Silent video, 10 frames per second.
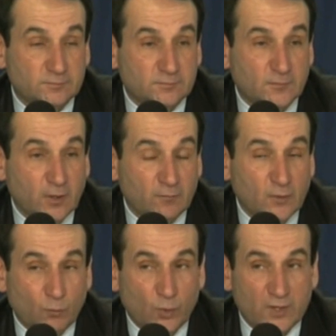you know,
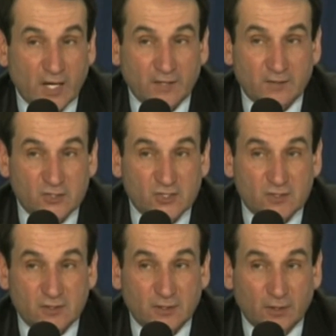we're not this,
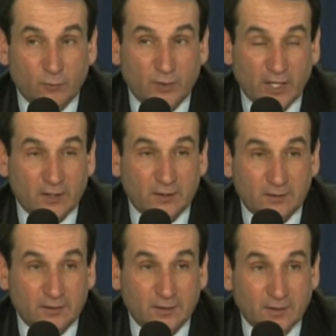you know, we're not, a,
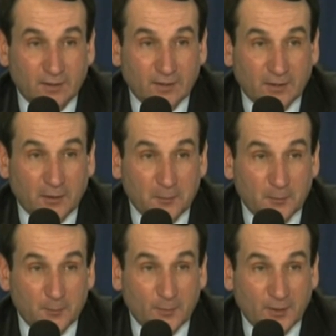you know, we're,